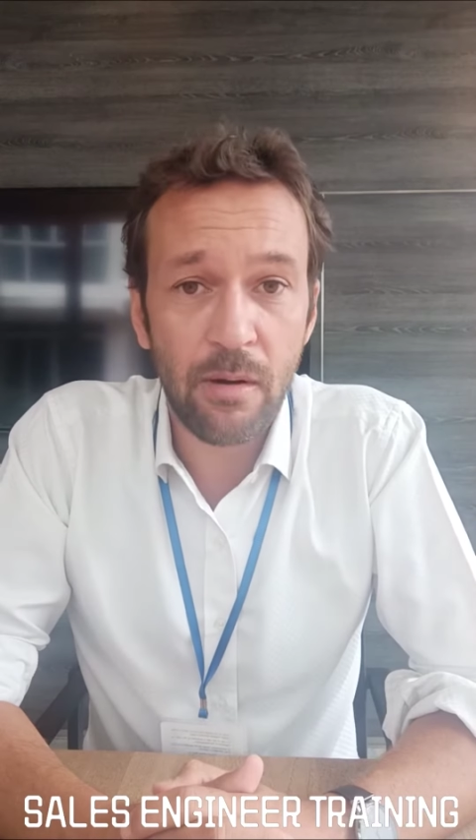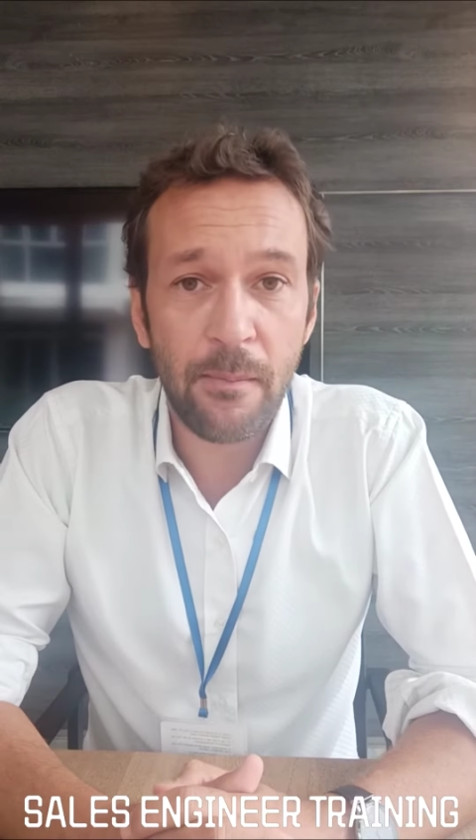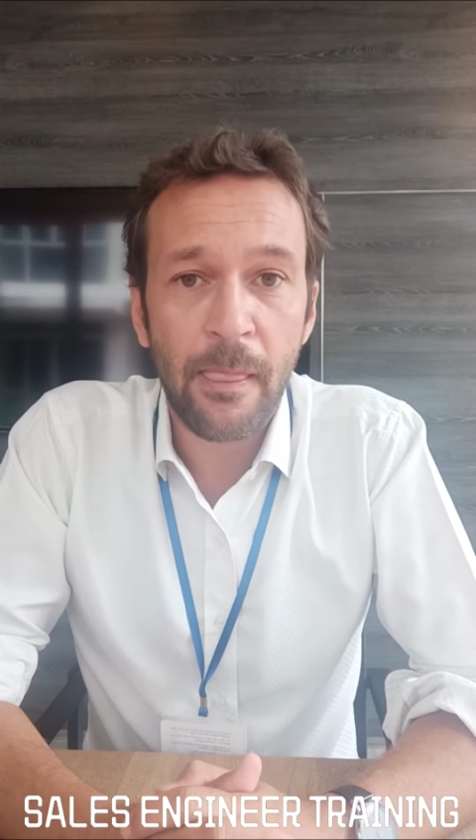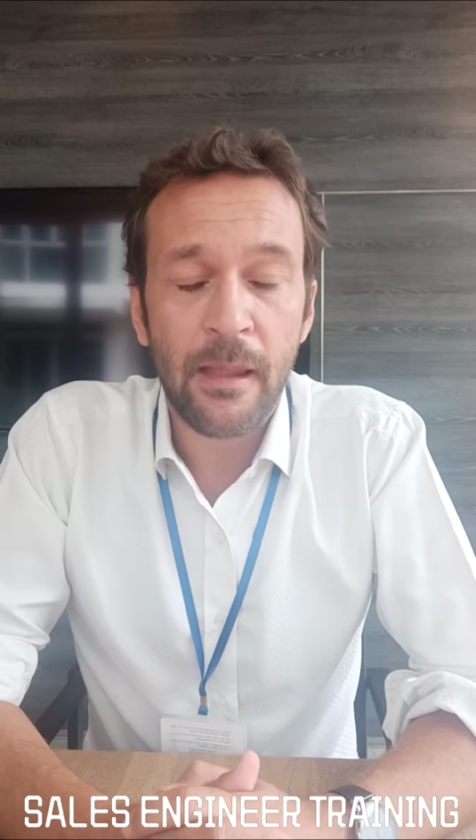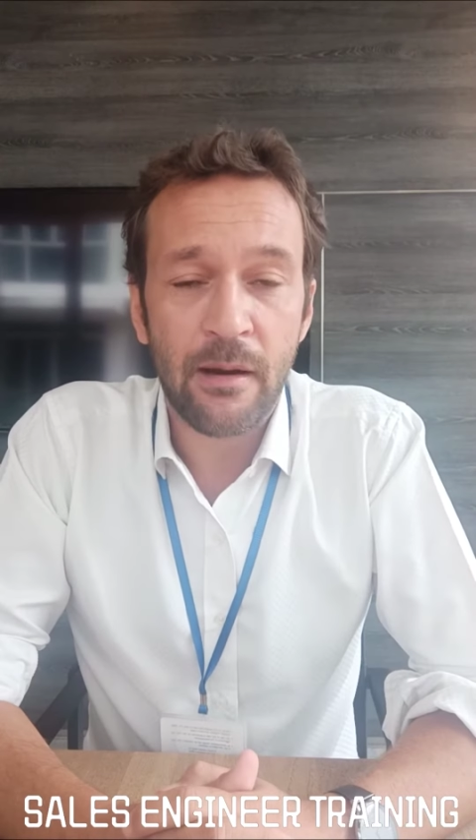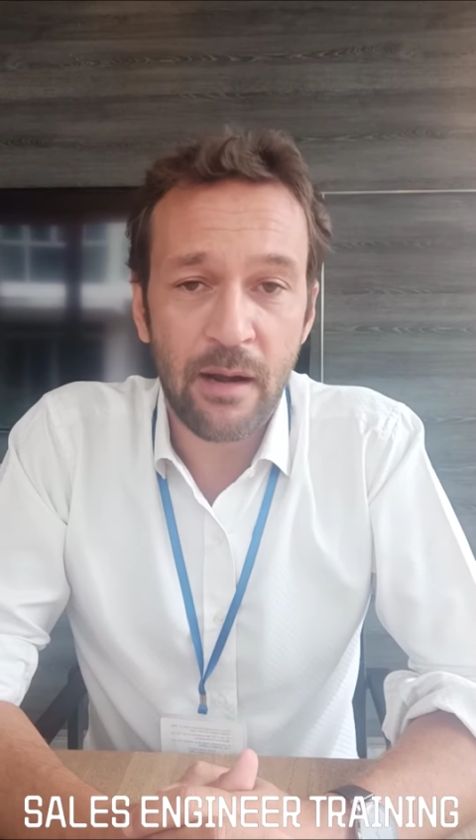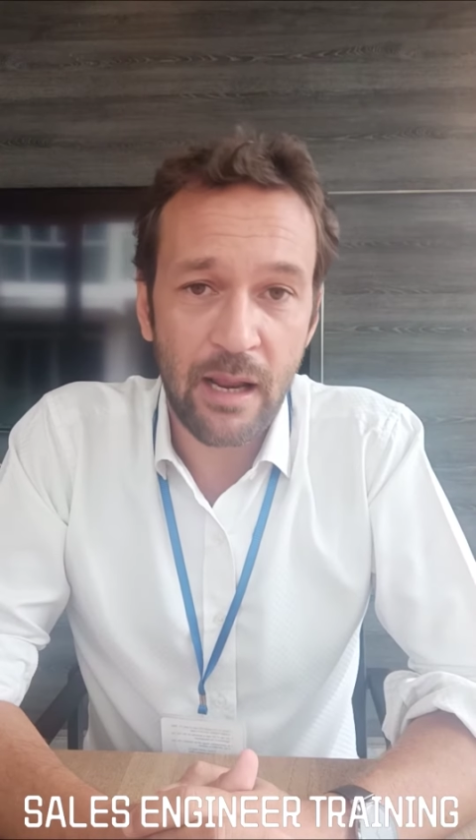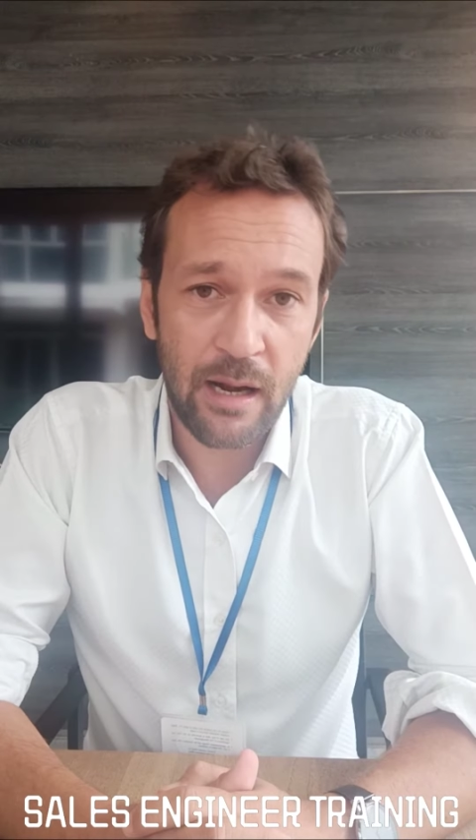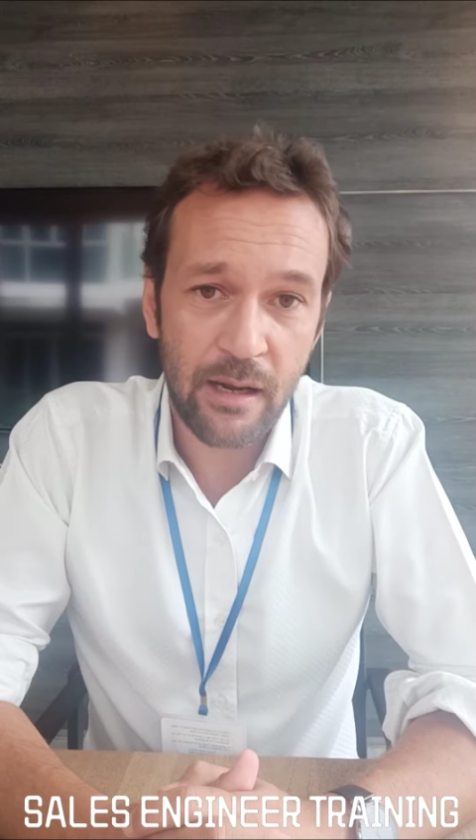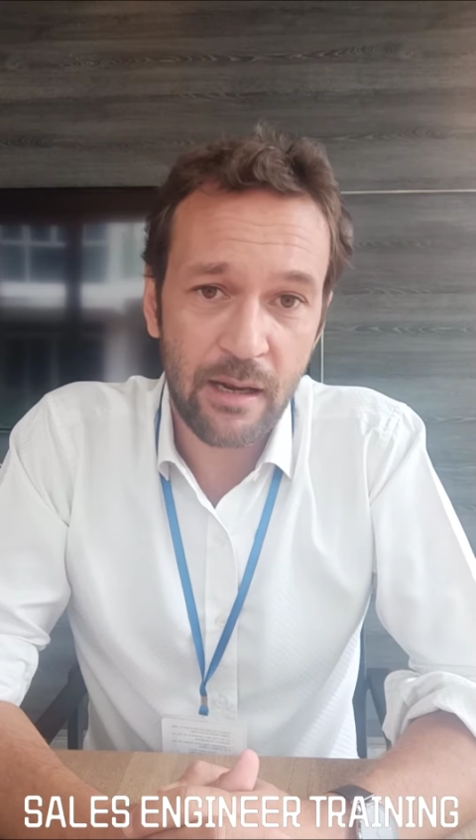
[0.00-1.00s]

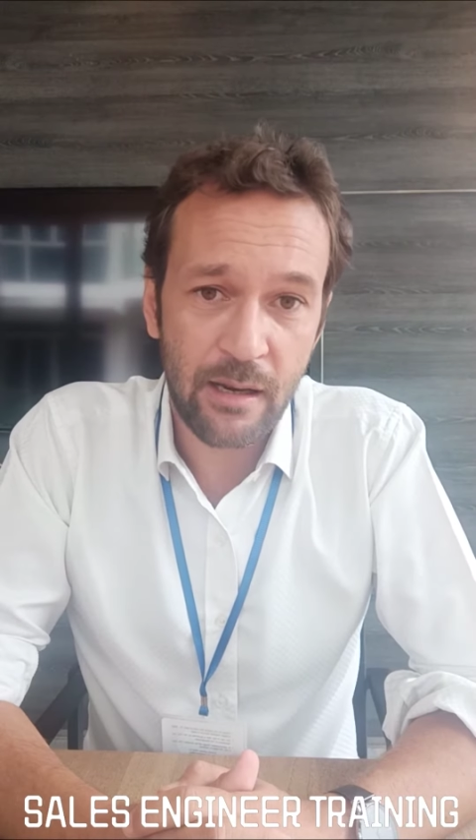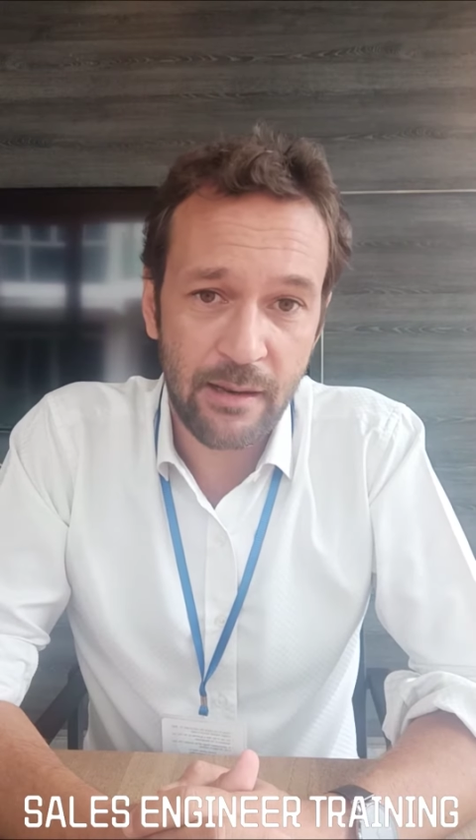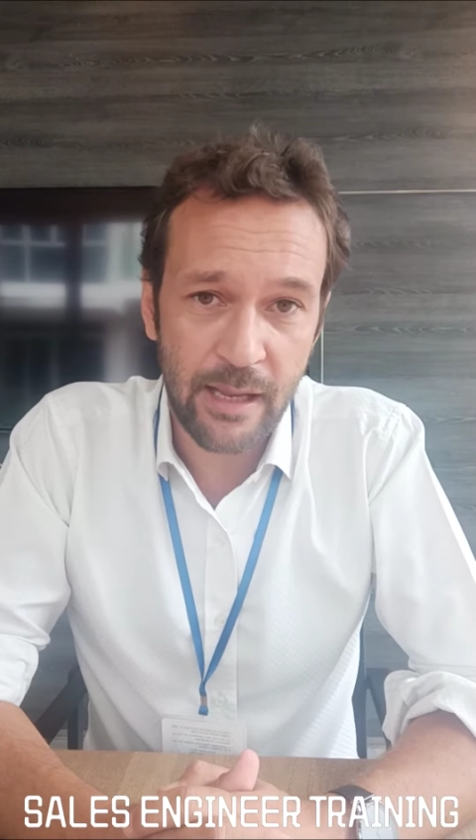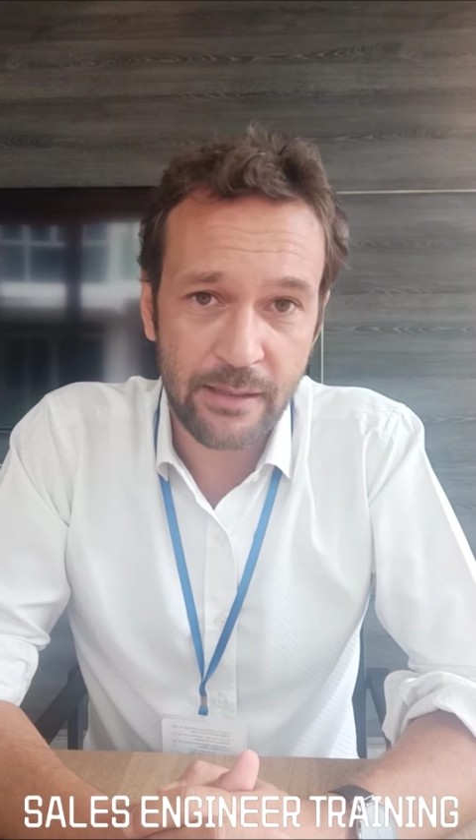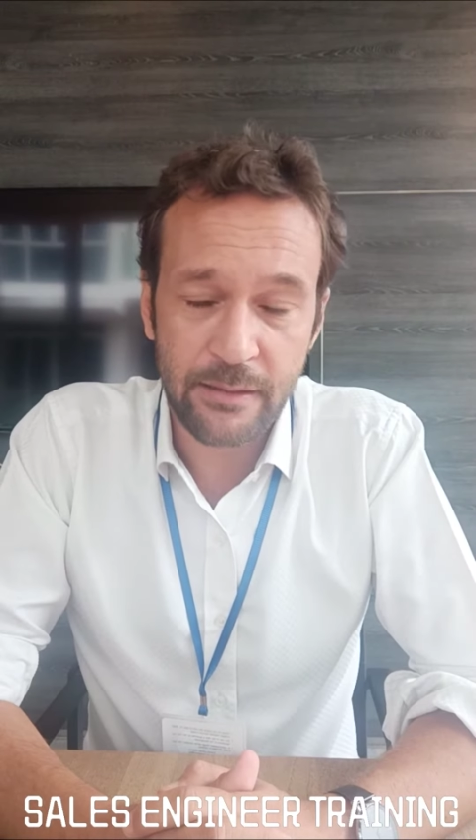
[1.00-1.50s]
regarding that